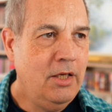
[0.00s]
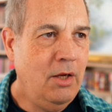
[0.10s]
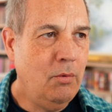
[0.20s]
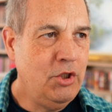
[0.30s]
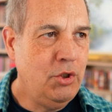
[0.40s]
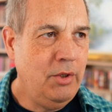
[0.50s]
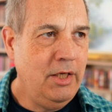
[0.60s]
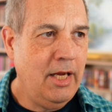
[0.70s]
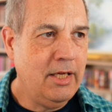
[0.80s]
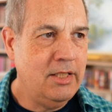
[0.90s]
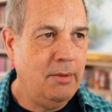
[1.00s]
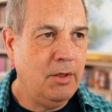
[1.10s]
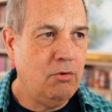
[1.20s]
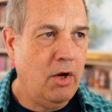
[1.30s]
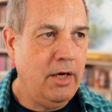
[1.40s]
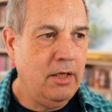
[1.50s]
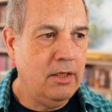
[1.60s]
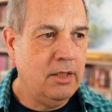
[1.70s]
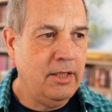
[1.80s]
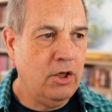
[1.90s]
Now, once you're in Academic Writer,
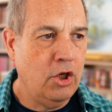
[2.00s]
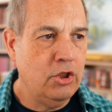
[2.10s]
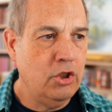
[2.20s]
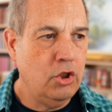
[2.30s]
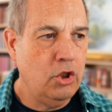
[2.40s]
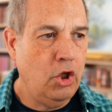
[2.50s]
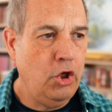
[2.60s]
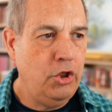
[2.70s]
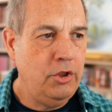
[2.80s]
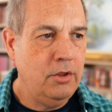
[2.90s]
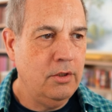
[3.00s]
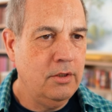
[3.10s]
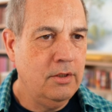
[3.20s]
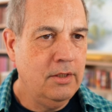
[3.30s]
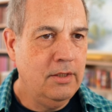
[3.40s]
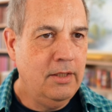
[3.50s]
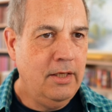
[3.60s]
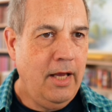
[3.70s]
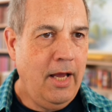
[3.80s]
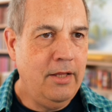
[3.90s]
click on Learn.
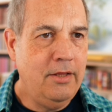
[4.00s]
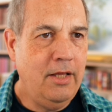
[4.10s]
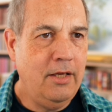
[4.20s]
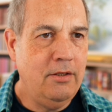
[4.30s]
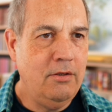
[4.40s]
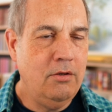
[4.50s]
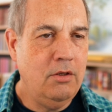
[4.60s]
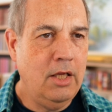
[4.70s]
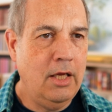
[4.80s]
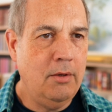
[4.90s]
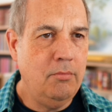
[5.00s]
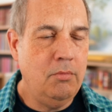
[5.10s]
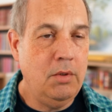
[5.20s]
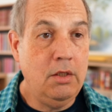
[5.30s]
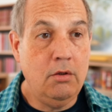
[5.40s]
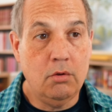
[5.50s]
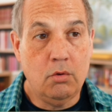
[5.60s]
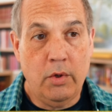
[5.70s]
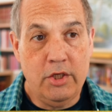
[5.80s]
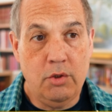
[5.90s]
And then the
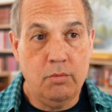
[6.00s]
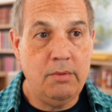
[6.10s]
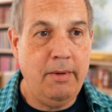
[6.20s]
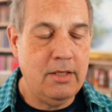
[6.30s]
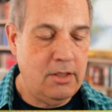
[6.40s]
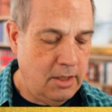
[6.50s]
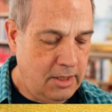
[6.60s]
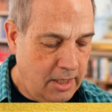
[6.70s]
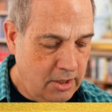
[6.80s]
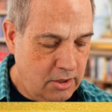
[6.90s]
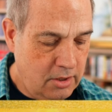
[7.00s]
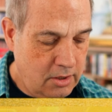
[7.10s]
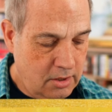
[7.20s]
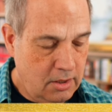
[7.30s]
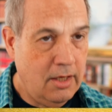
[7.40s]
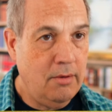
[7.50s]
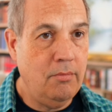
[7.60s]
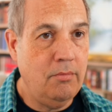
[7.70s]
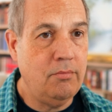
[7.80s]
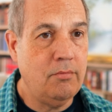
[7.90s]
question was about citations.
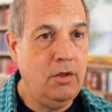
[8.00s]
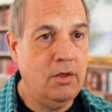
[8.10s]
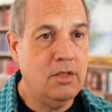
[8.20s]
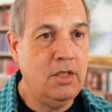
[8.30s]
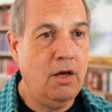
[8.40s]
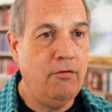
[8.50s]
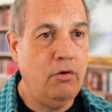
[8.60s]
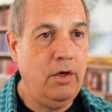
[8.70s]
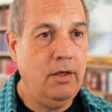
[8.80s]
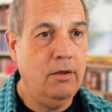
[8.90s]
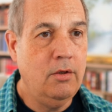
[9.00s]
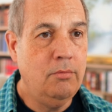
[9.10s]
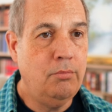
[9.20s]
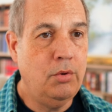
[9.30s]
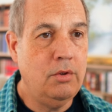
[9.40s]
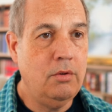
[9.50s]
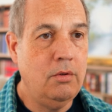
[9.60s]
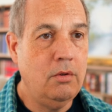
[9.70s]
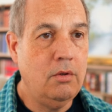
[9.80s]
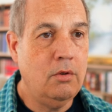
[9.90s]
You can see I've already put
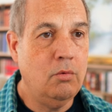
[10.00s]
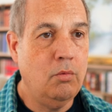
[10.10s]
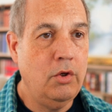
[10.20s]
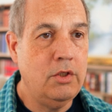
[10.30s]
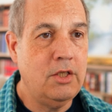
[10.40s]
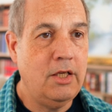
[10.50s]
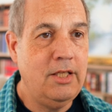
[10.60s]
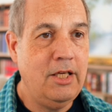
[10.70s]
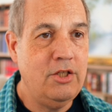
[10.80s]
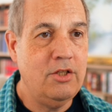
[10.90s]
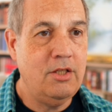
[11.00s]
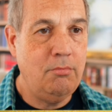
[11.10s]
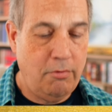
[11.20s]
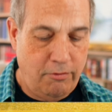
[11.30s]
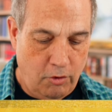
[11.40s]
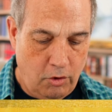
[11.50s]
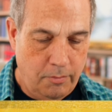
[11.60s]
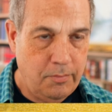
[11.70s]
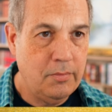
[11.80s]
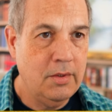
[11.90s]
the word citations in before.
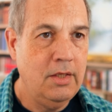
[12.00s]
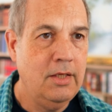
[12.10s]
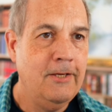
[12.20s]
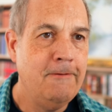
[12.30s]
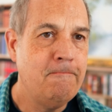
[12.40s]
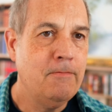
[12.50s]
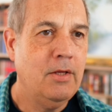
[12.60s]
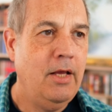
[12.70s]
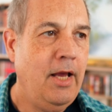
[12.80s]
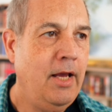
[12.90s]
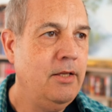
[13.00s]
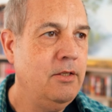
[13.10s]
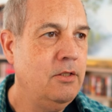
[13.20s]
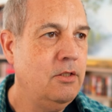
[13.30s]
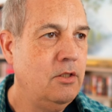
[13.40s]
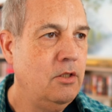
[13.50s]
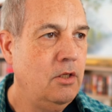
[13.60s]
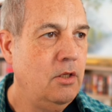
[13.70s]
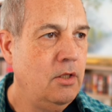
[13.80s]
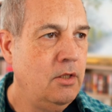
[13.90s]
And
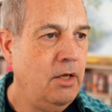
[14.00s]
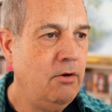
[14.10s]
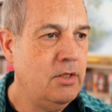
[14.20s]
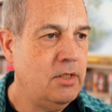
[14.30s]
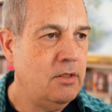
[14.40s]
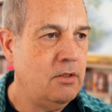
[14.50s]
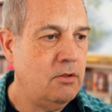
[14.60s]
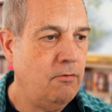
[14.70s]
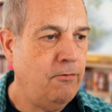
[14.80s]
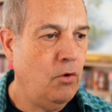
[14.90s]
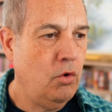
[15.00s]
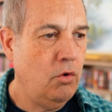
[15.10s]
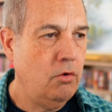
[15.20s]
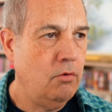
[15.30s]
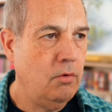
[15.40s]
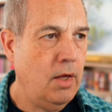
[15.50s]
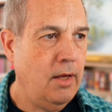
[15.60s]
there are 4